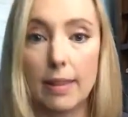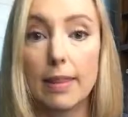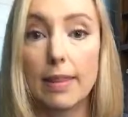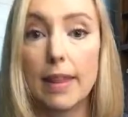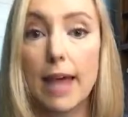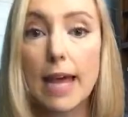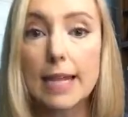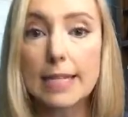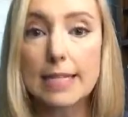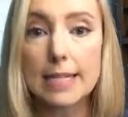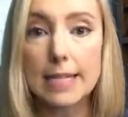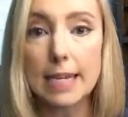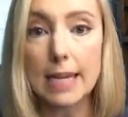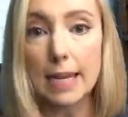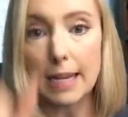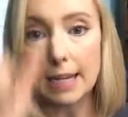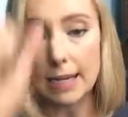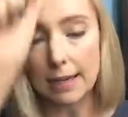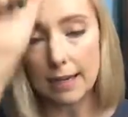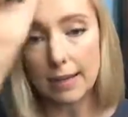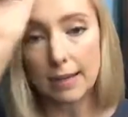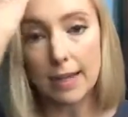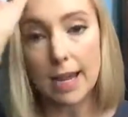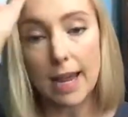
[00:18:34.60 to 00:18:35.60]
that's it.
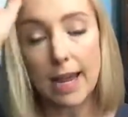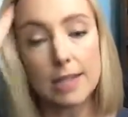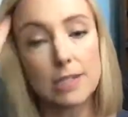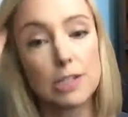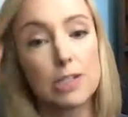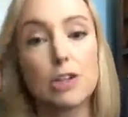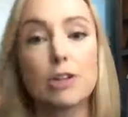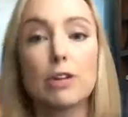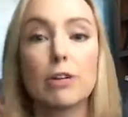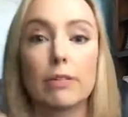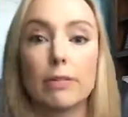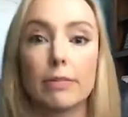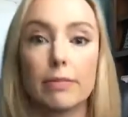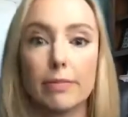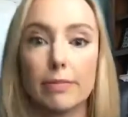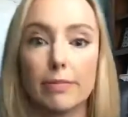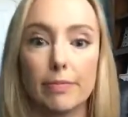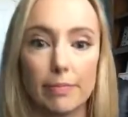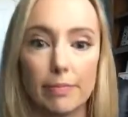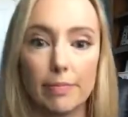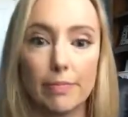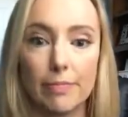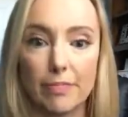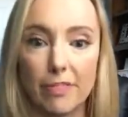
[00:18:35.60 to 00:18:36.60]
That's your
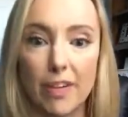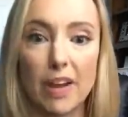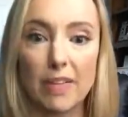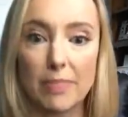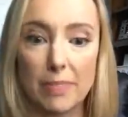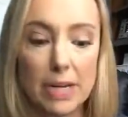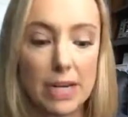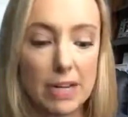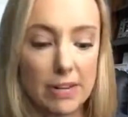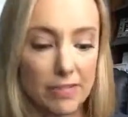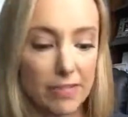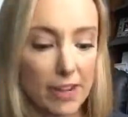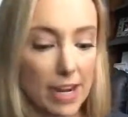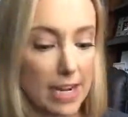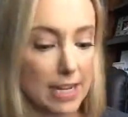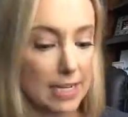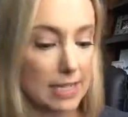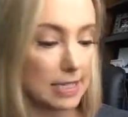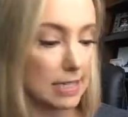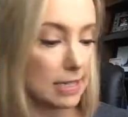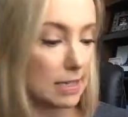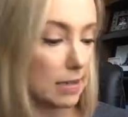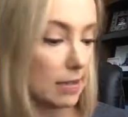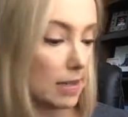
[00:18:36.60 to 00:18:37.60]
5-minute
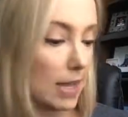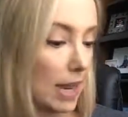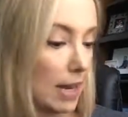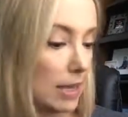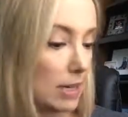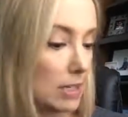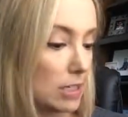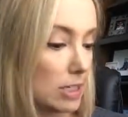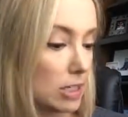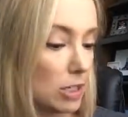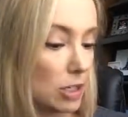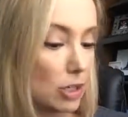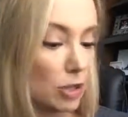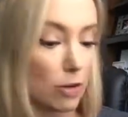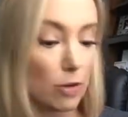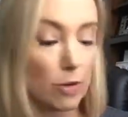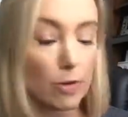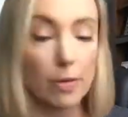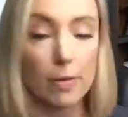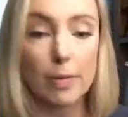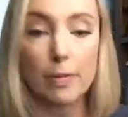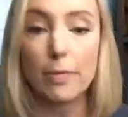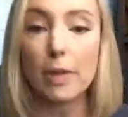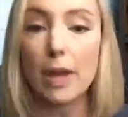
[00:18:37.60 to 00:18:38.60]
face. That is
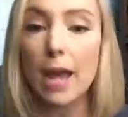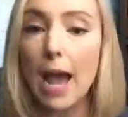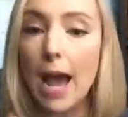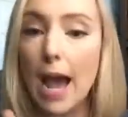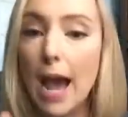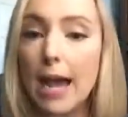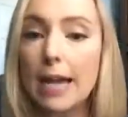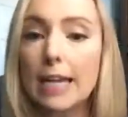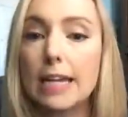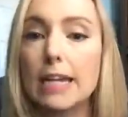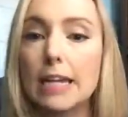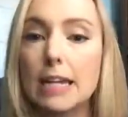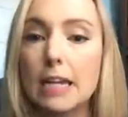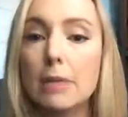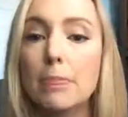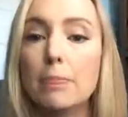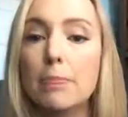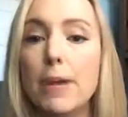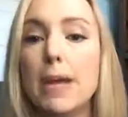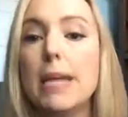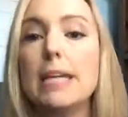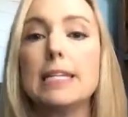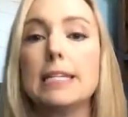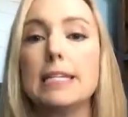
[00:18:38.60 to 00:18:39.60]
your hacking
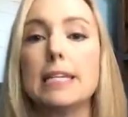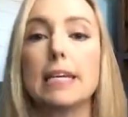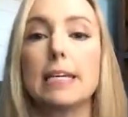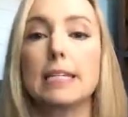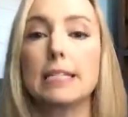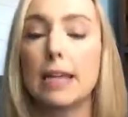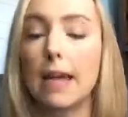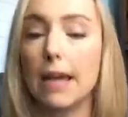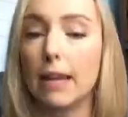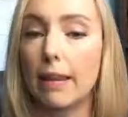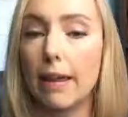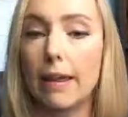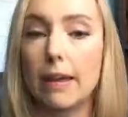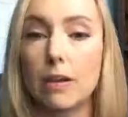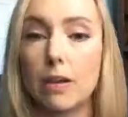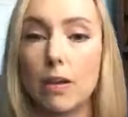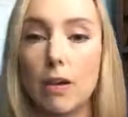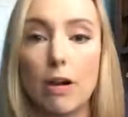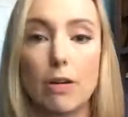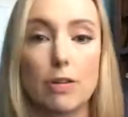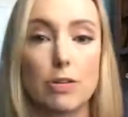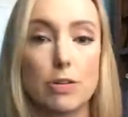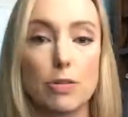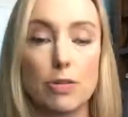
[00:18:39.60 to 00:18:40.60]
basics, highlight and
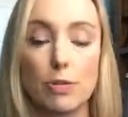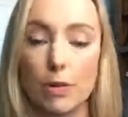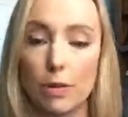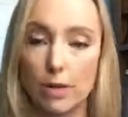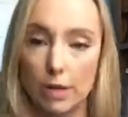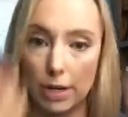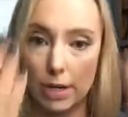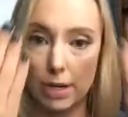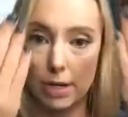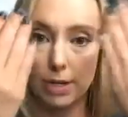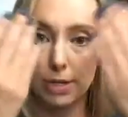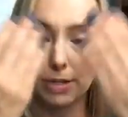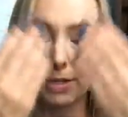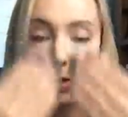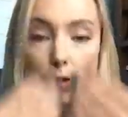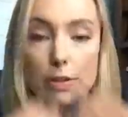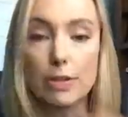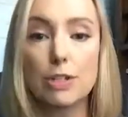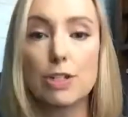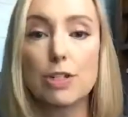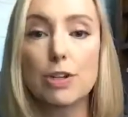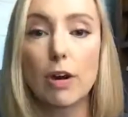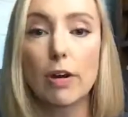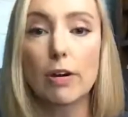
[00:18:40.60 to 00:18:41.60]
contour. So
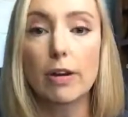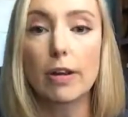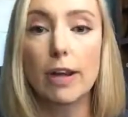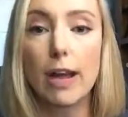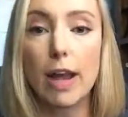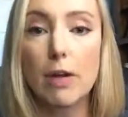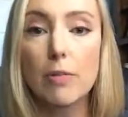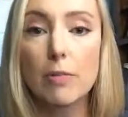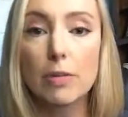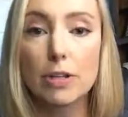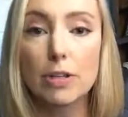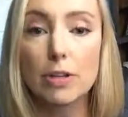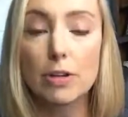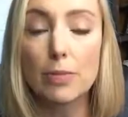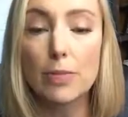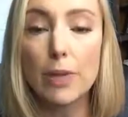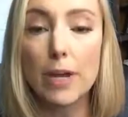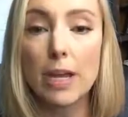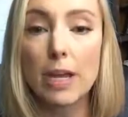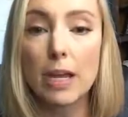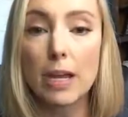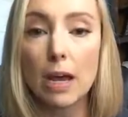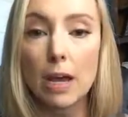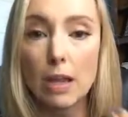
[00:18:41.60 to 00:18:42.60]
you started out with your
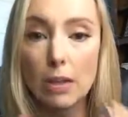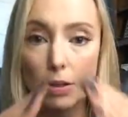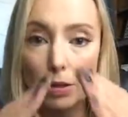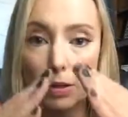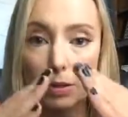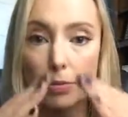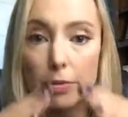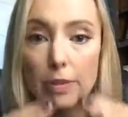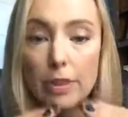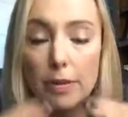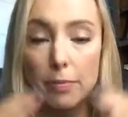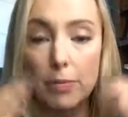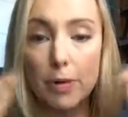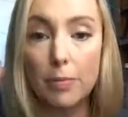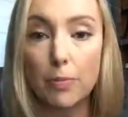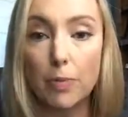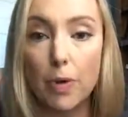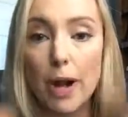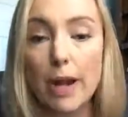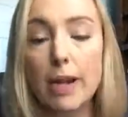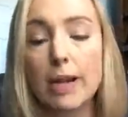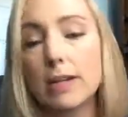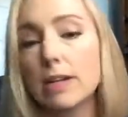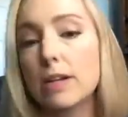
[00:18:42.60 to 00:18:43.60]
main color, then we
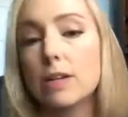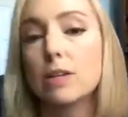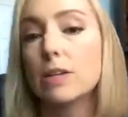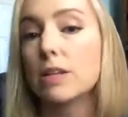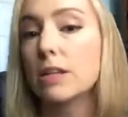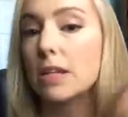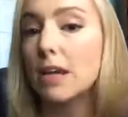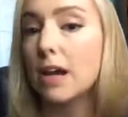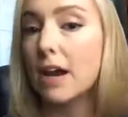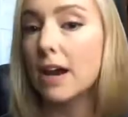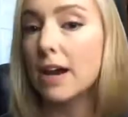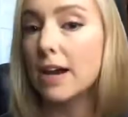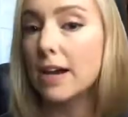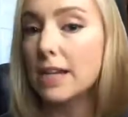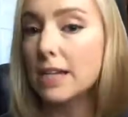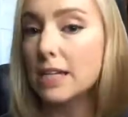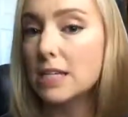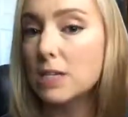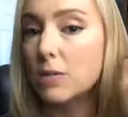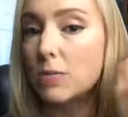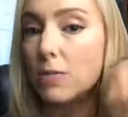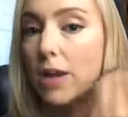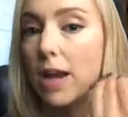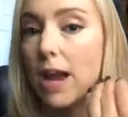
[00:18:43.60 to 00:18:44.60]
brightened under the
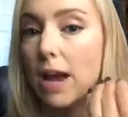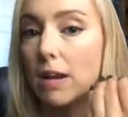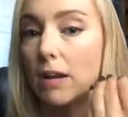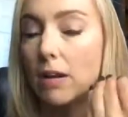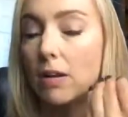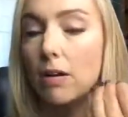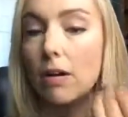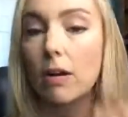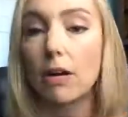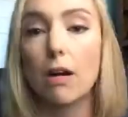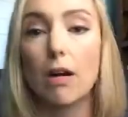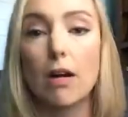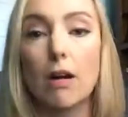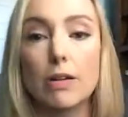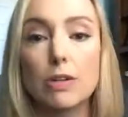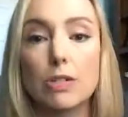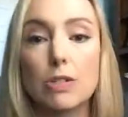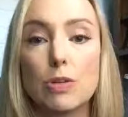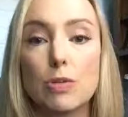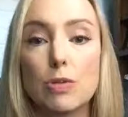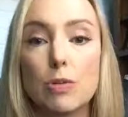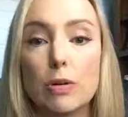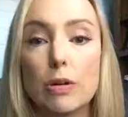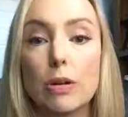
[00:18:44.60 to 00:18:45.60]
eyes, we added our
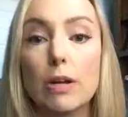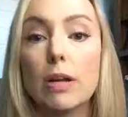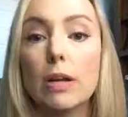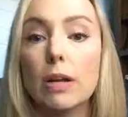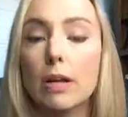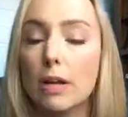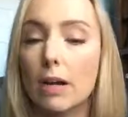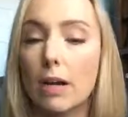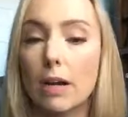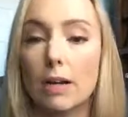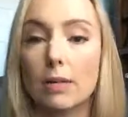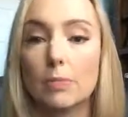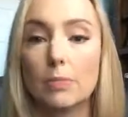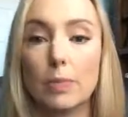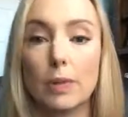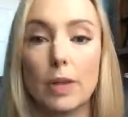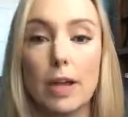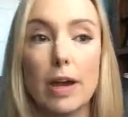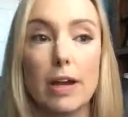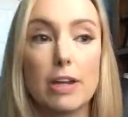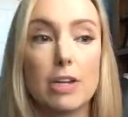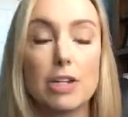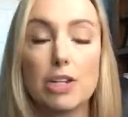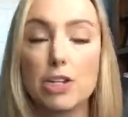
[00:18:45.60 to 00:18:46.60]
contour, our
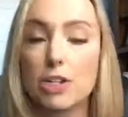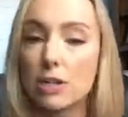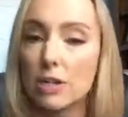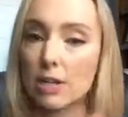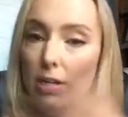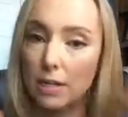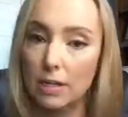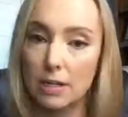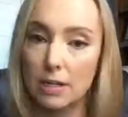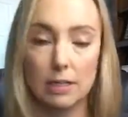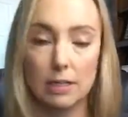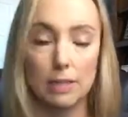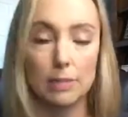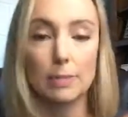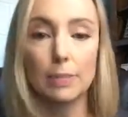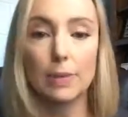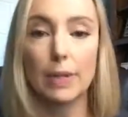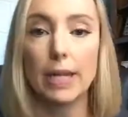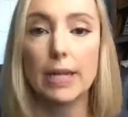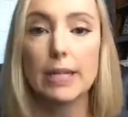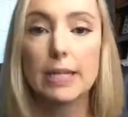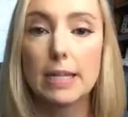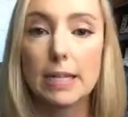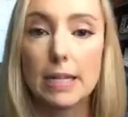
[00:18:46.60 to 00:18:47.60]
blush,
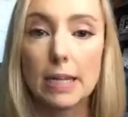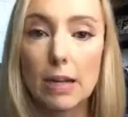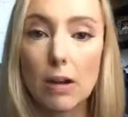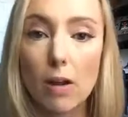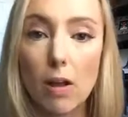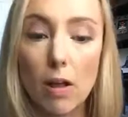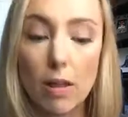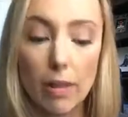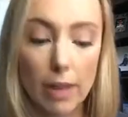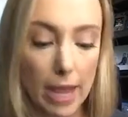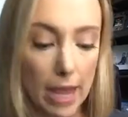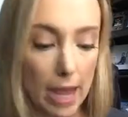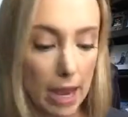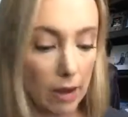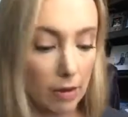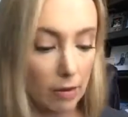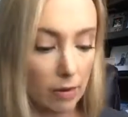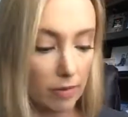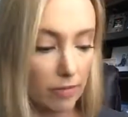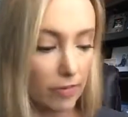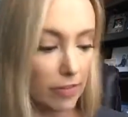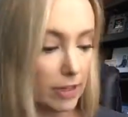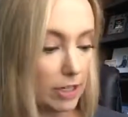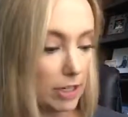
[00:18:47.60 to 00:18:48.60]
blended it all
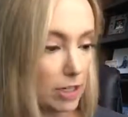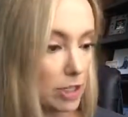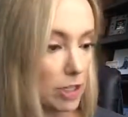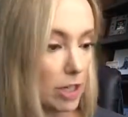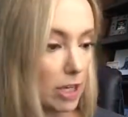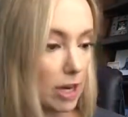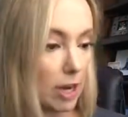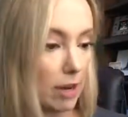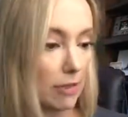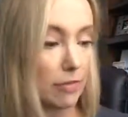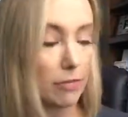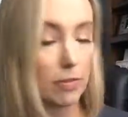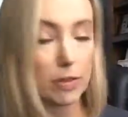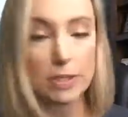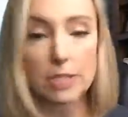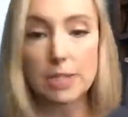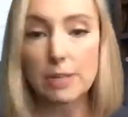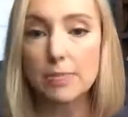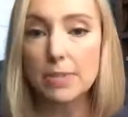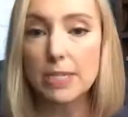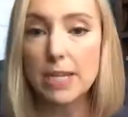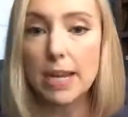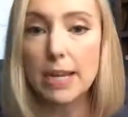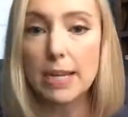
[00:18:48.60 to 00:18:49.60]
out, finished it off with
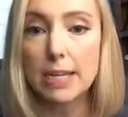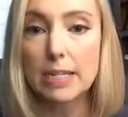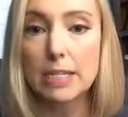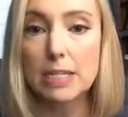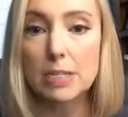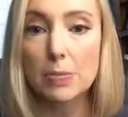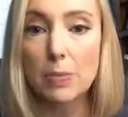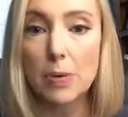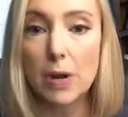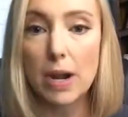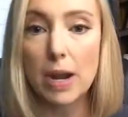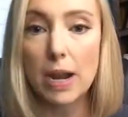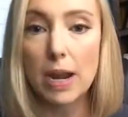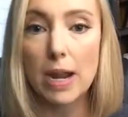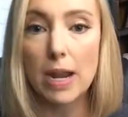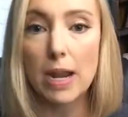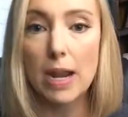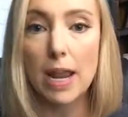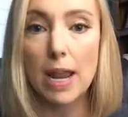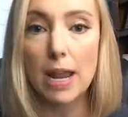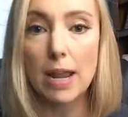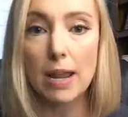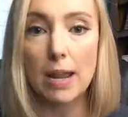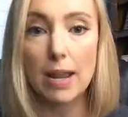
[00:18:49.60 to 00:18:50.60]
some setting
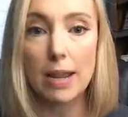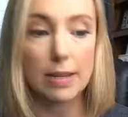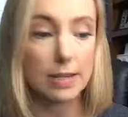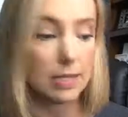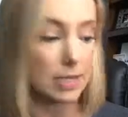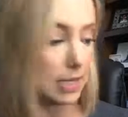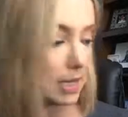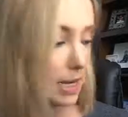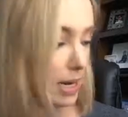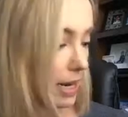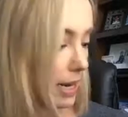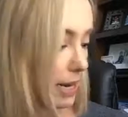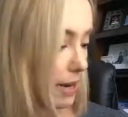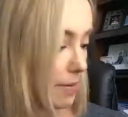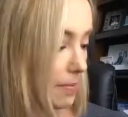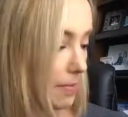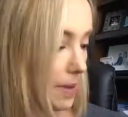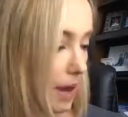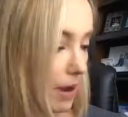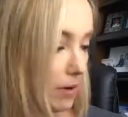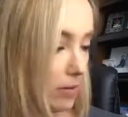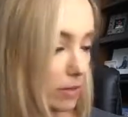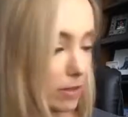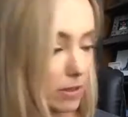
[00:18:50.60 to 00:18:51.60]
spray and
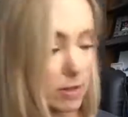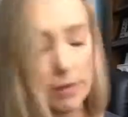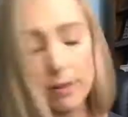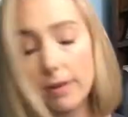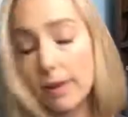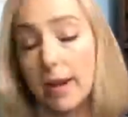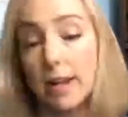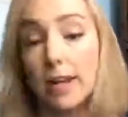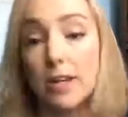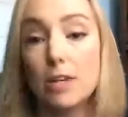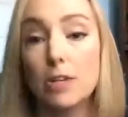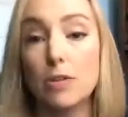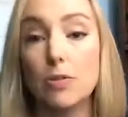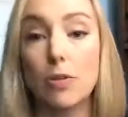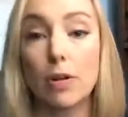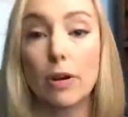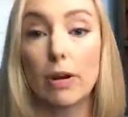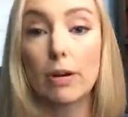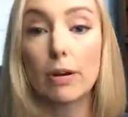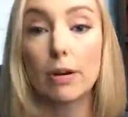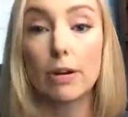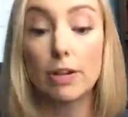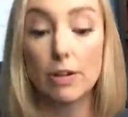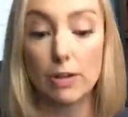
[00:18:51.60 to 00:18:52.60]
powder, and you
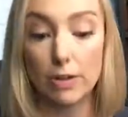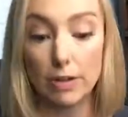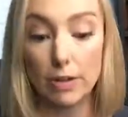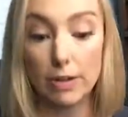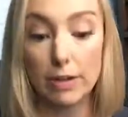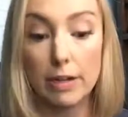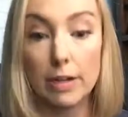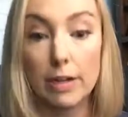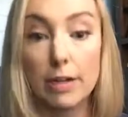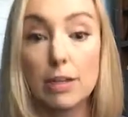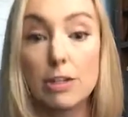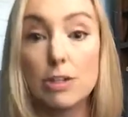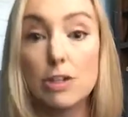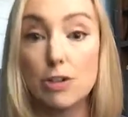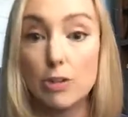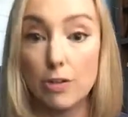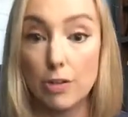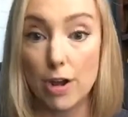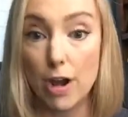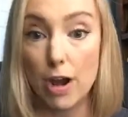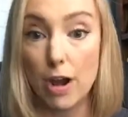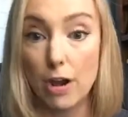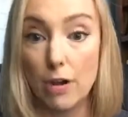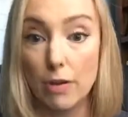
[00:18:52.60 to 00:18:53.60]
are good to
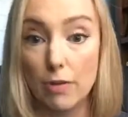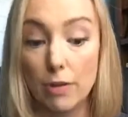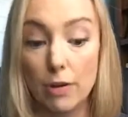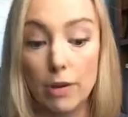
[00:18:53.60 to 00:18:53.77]
go.